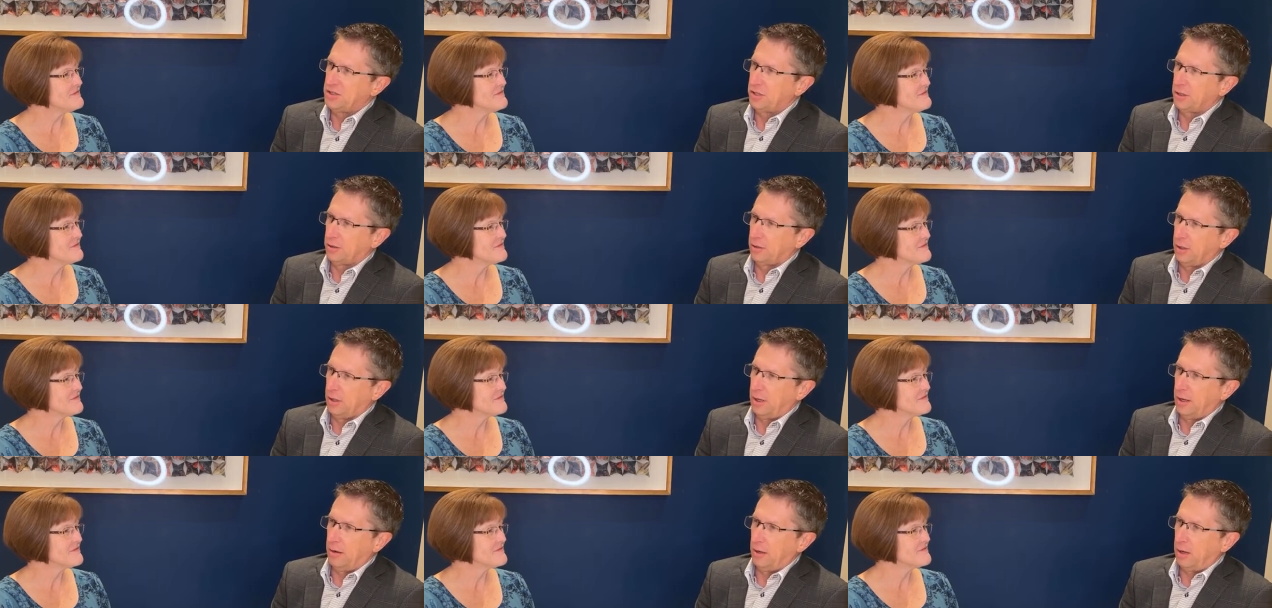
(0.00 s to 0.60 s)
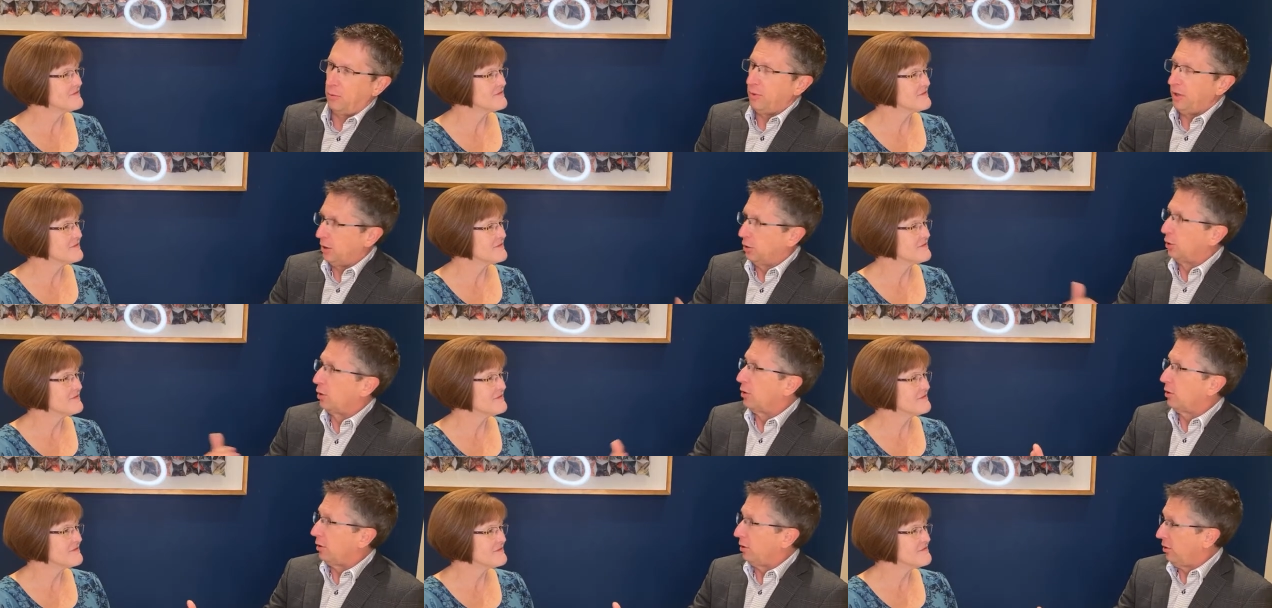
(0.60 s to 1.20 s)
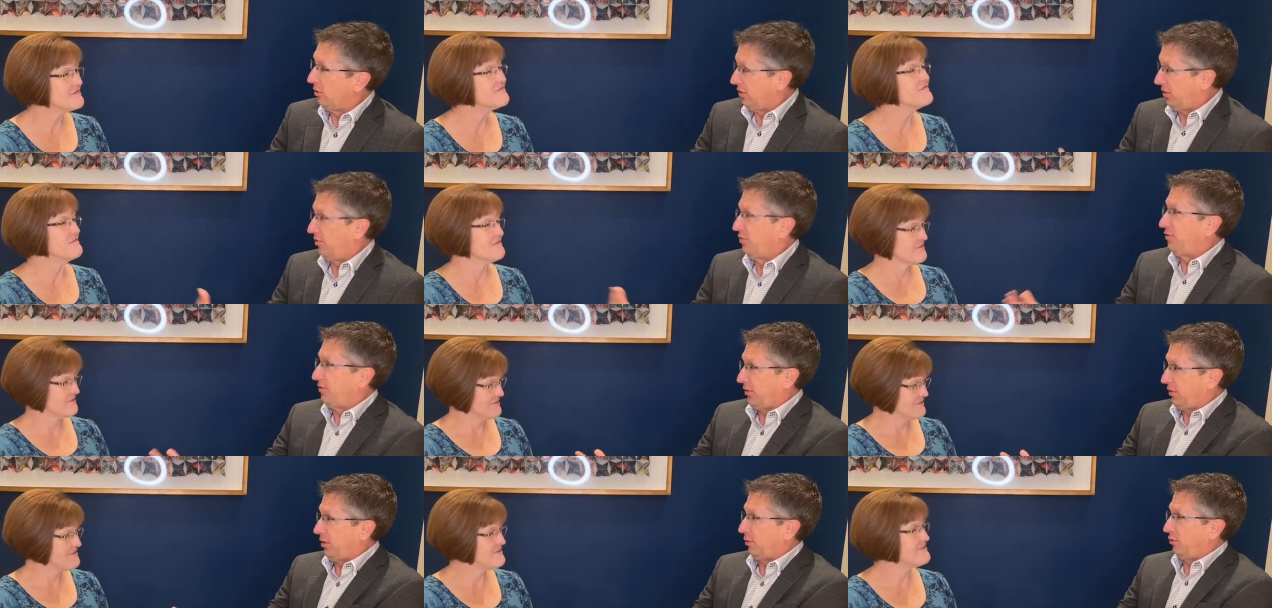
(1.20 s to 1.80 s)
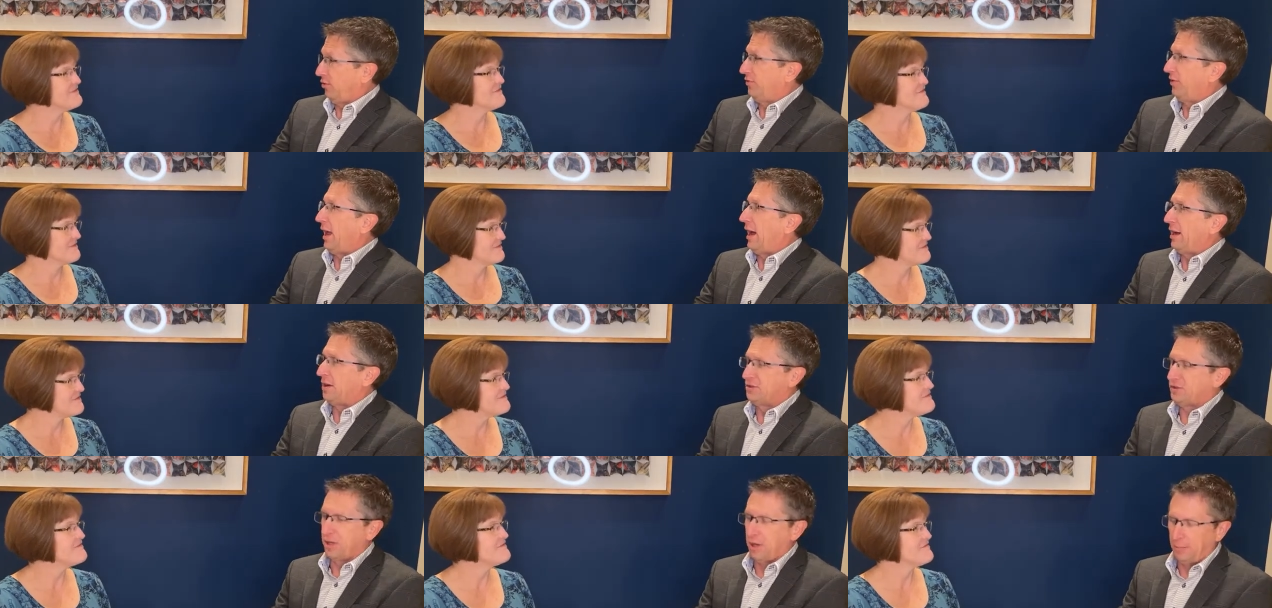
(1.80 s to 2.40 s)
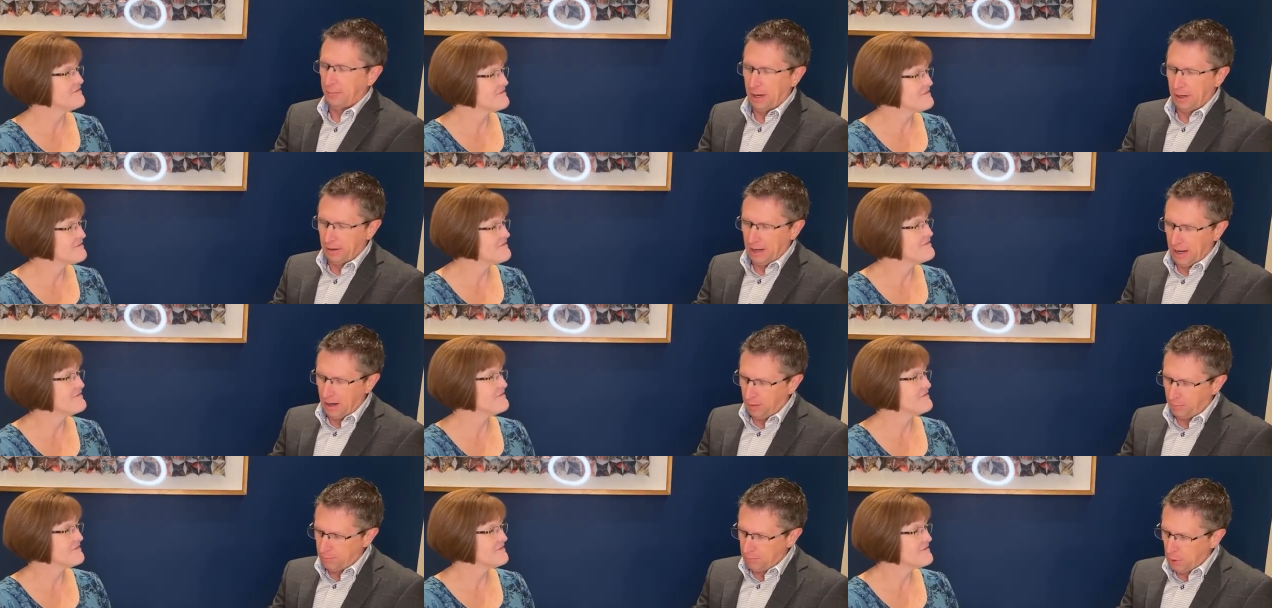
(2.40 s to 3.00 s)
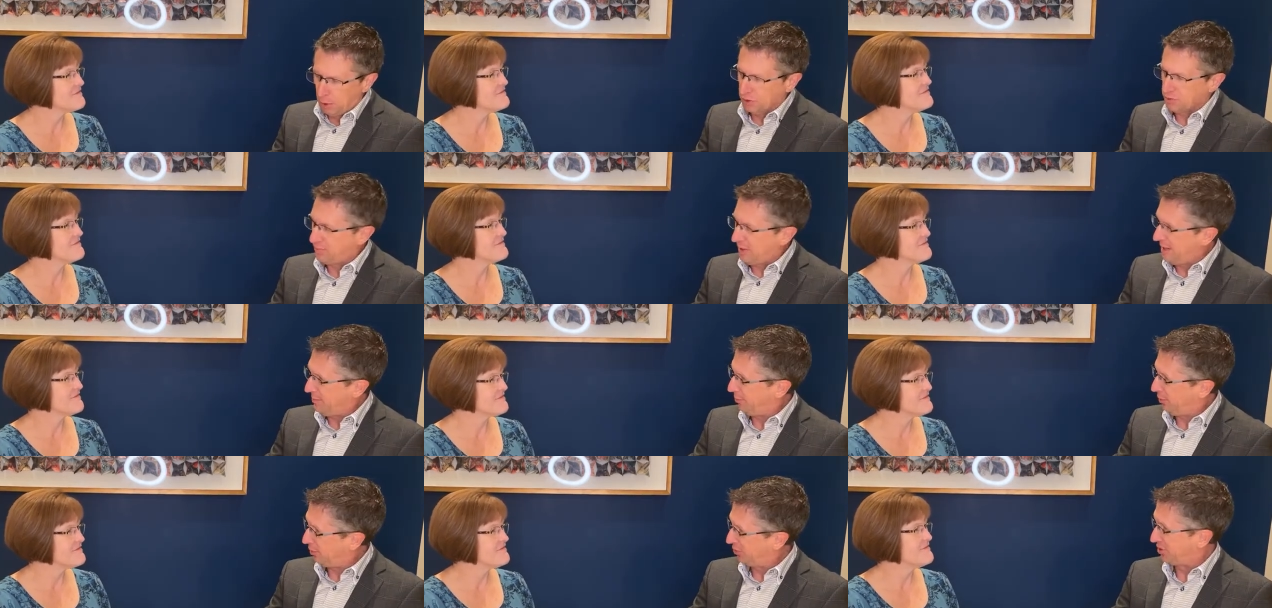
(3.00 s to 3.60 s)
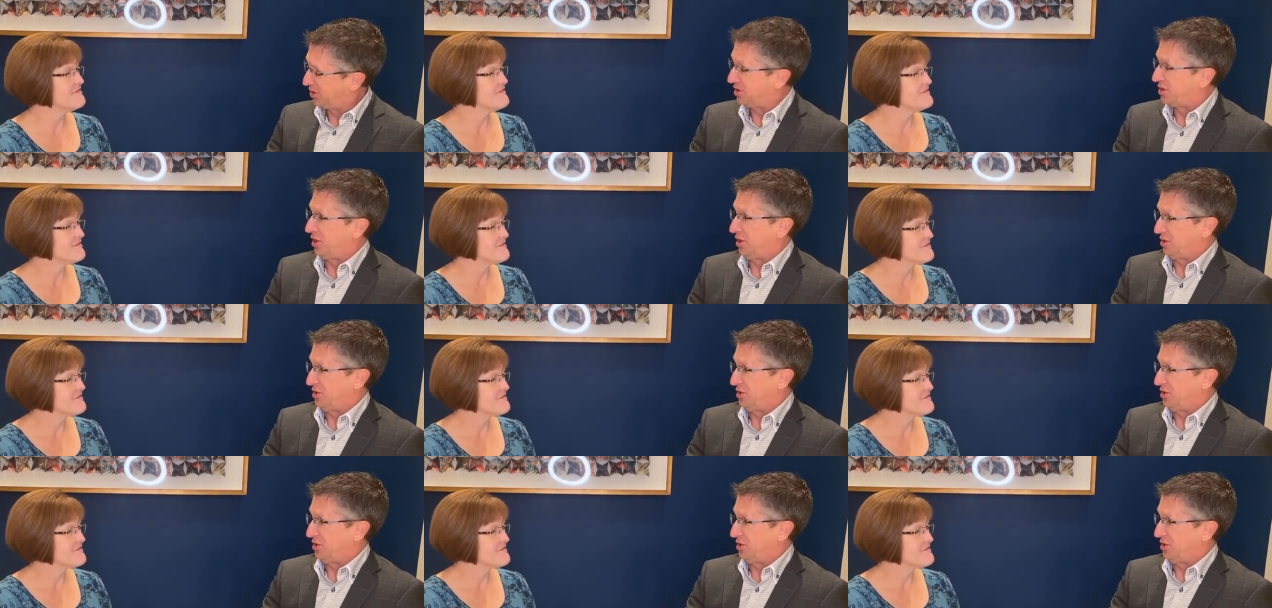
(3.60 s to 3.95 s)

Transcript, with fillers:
Speaker 1: is, and we learn through Flash about how most people just